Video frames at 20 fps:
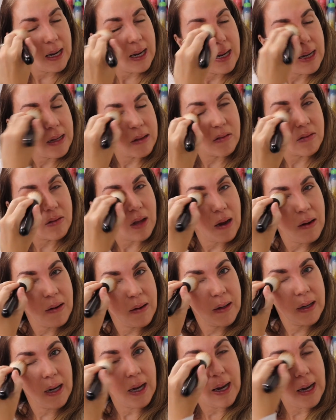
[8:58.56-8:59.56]
it's so
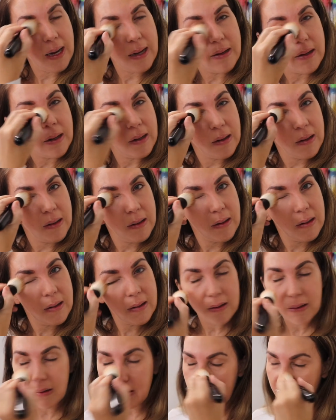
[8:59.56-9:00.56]
good
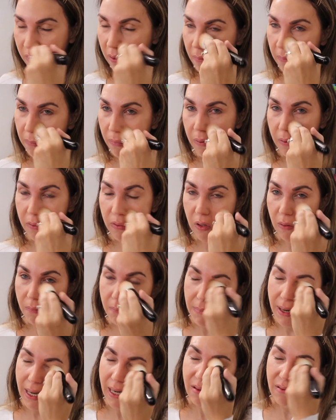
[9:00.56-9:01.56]
to
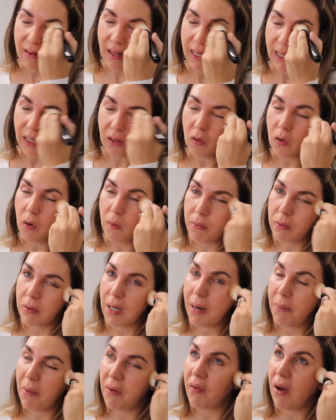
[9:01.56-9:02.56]
mix and
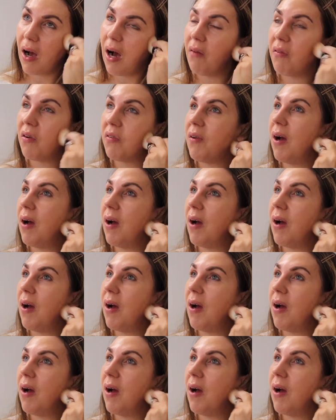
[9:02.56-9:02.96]
incorporate with other